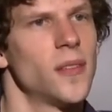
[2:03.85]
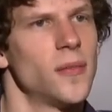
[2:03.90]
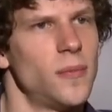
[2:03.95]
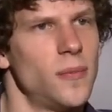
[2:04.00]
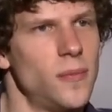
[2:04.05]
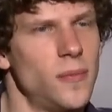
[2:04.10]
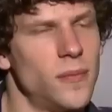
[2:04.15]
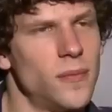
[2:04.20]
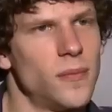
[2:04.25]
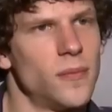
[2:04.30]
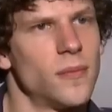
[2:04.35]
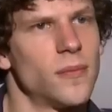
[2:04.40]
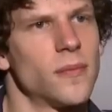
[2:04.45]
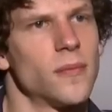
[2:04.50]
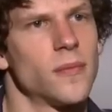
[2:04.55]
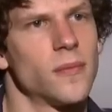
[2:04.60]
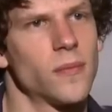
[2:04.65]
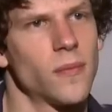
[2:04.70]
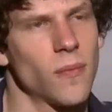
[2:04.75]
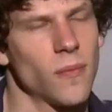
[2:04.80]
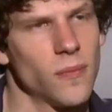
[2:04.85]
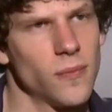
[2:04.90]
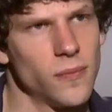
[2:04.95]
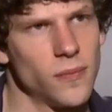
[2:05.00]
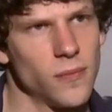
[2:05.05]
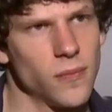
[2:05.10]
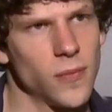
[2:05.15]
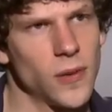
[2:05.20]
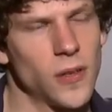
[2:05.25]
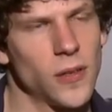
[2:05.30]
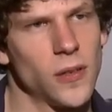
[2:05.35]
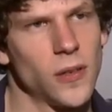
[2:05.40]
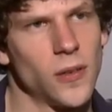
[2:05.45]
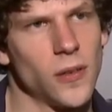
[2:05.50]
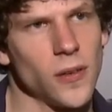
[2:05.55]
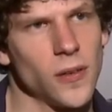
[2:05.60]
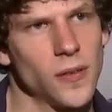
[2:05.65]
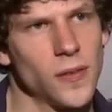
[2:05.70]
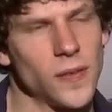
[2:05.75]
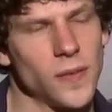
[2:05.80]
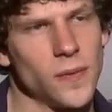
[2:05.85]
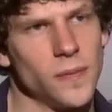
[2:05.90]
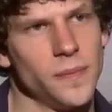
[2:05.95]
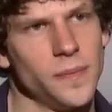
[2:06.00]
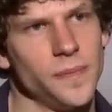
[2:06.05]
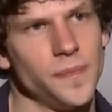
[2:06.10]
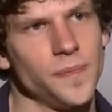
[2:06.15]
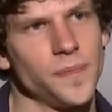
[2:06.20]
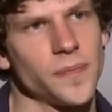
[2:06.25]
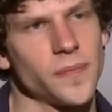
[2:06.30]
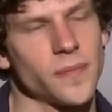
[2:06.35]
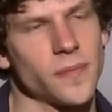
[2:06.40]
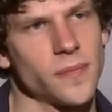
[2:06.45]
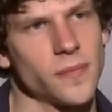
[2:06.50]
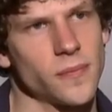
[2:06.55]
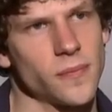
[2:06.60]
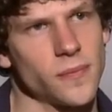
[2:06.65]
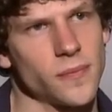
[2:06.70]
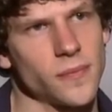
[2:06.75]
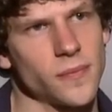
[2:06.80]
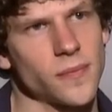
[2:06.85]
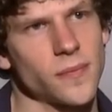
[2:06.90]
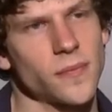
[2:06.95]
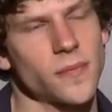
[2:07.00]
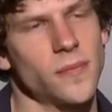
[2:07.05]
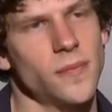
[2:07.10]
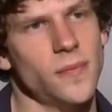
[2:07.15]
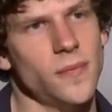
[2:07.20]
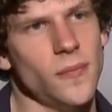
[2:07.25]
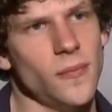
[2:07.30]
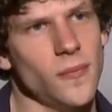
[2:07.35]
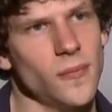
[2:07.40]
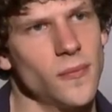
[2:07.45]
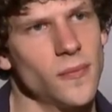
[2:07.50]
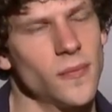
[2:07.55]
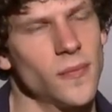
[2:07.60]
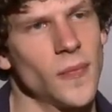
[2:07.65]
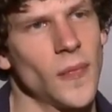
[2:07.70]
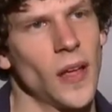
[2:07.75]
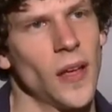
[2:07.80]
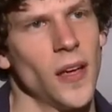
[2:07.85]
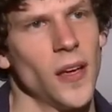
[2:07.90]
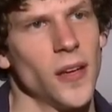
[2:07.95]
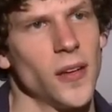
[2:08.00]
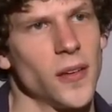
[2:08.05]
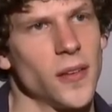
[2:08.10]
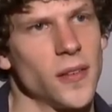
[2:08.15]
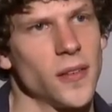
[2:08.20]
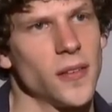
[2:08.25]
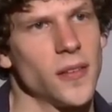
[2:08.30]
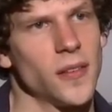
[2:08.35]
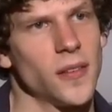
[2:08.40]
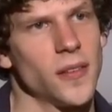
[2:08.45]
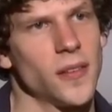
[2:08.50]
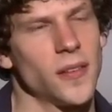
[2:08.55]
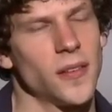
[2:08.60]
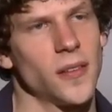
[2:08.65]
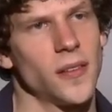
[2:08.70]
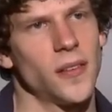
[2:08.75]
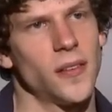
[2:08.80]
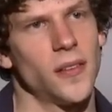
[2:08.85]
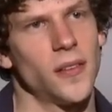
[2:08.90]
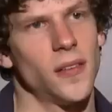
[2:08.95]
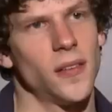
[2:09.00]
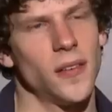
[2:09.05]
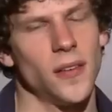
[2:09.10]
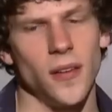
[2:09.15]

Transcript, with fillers: So thriller, mystery, crime, all kinds of things rolling in one.